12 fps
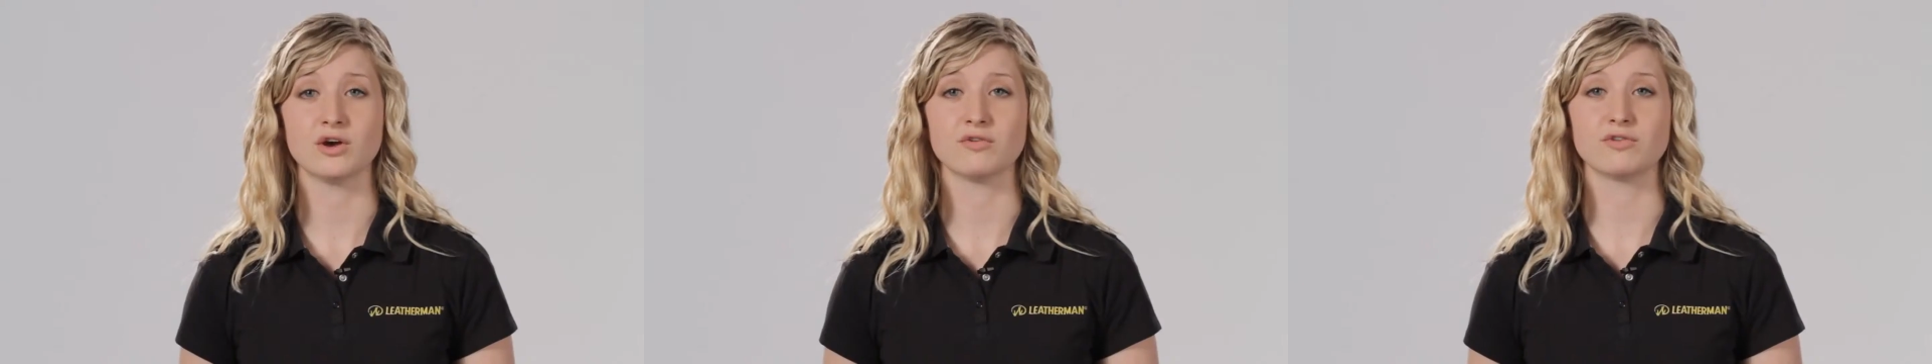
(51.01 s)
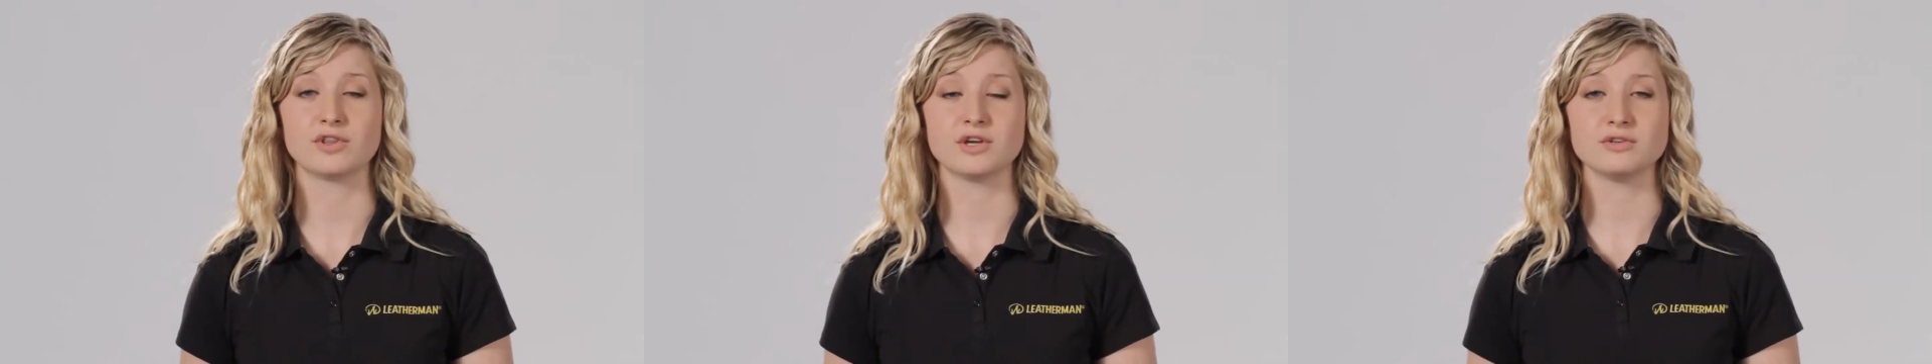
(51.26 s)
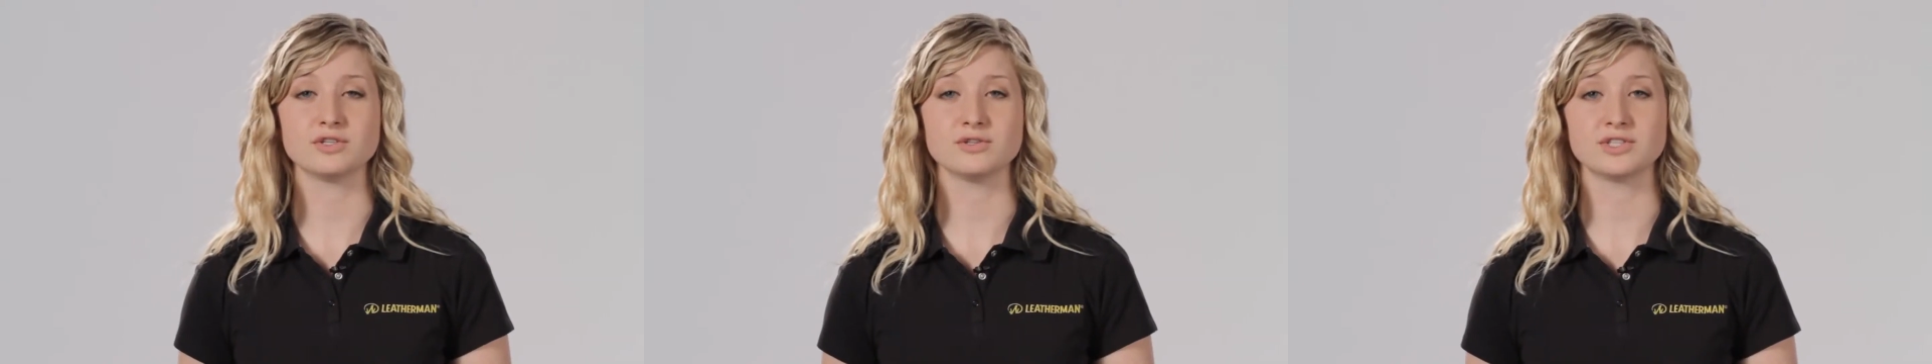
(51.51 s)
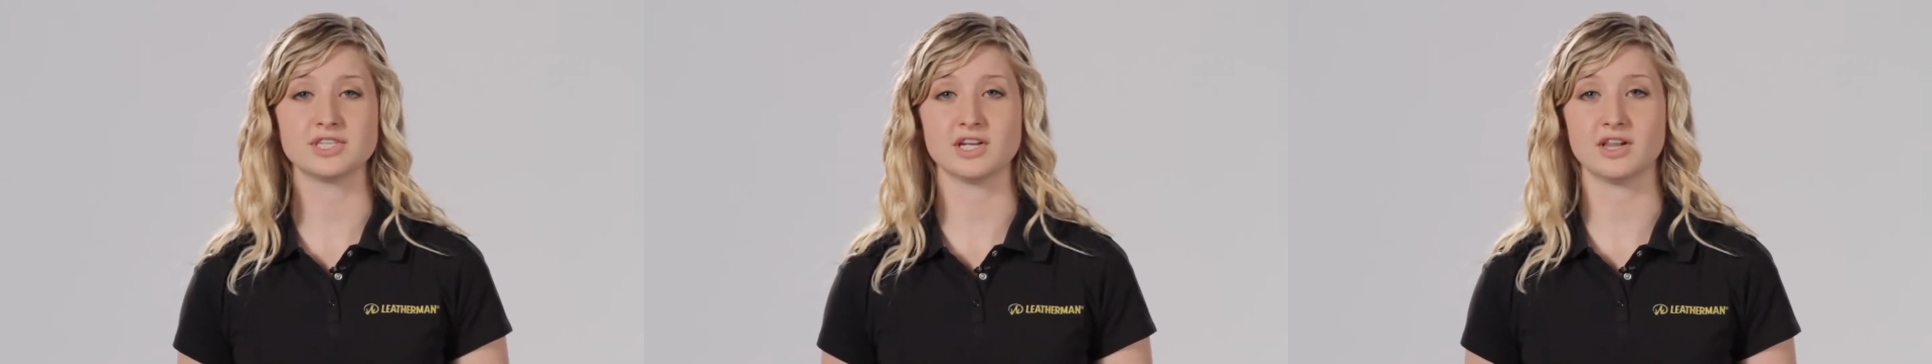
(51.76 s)
For those who
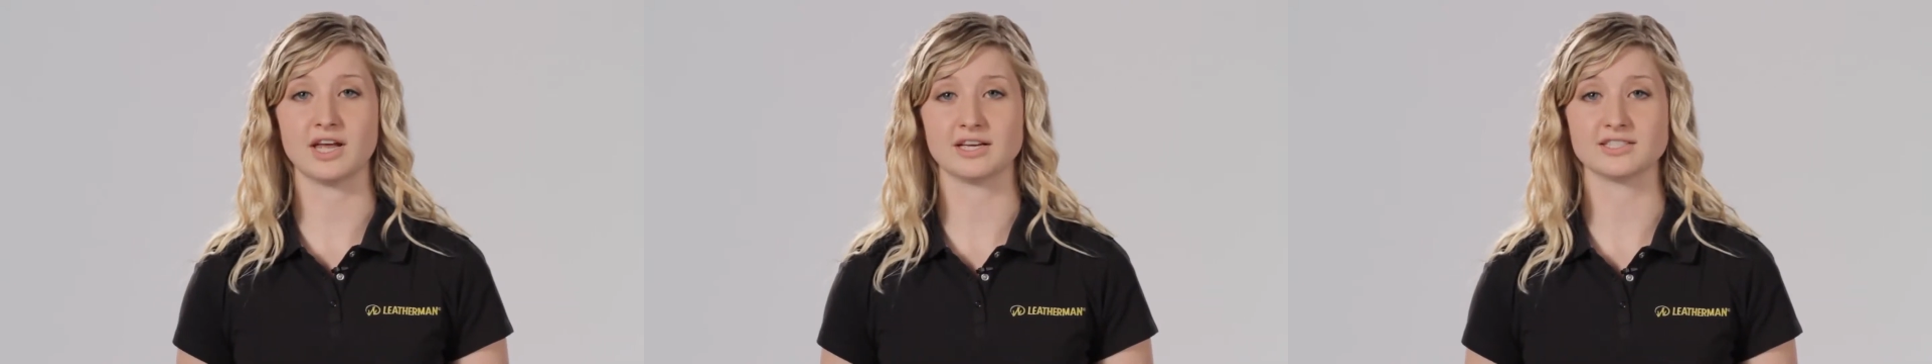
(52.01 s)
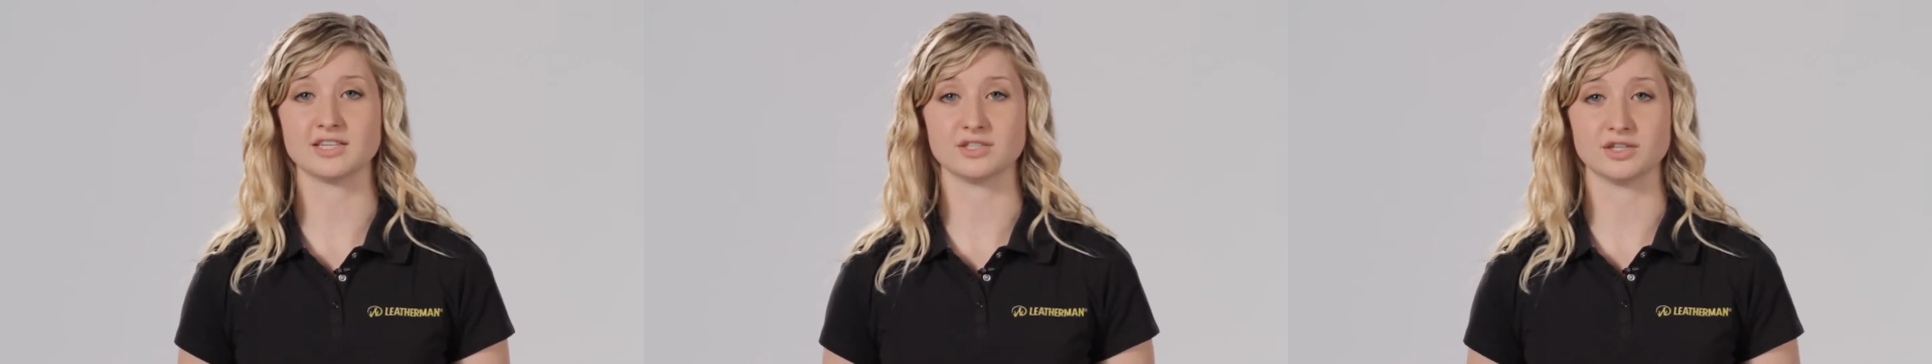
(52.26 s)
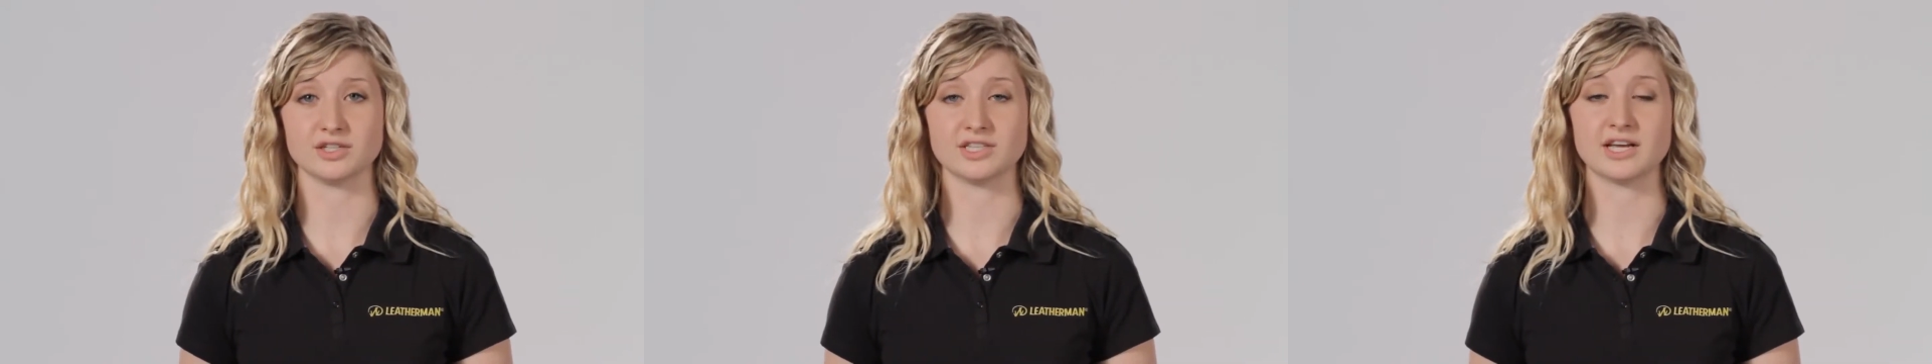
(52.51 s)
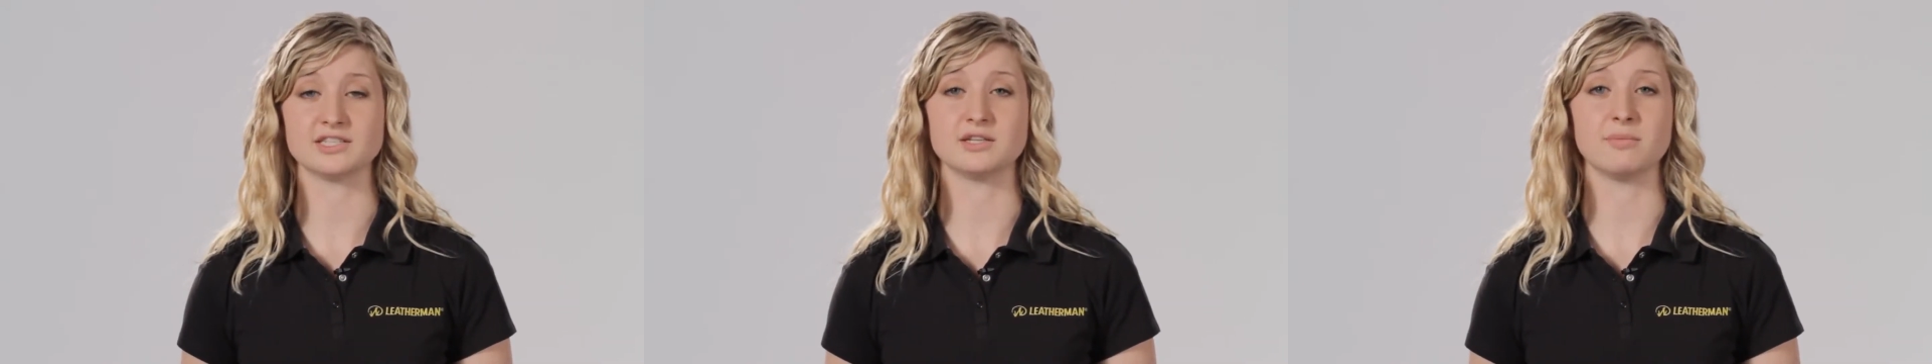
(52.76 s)
still like scissors
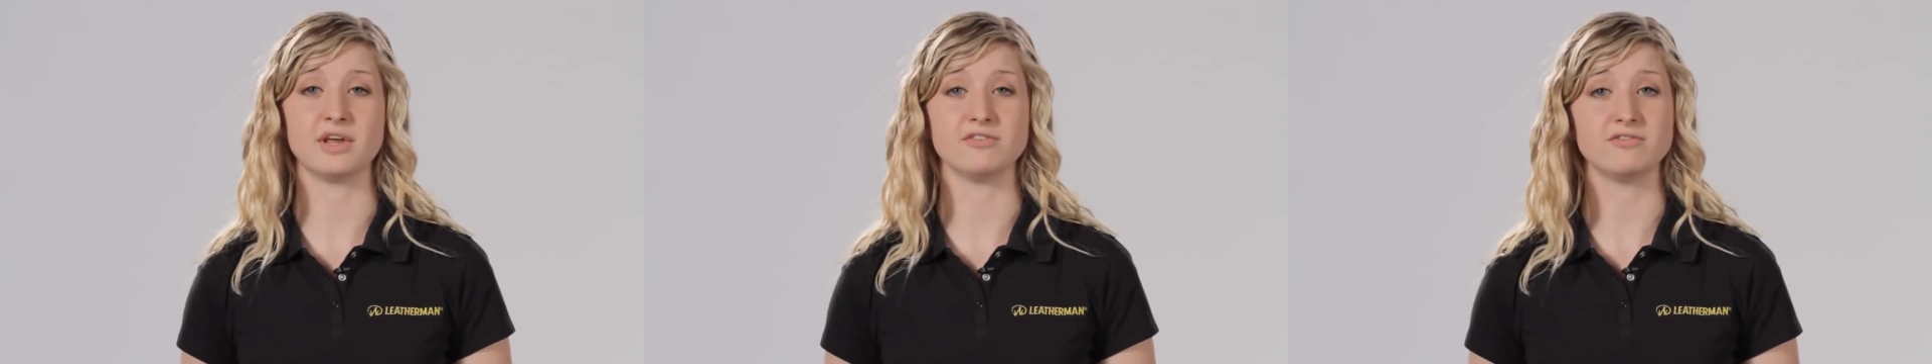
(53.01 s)
as the main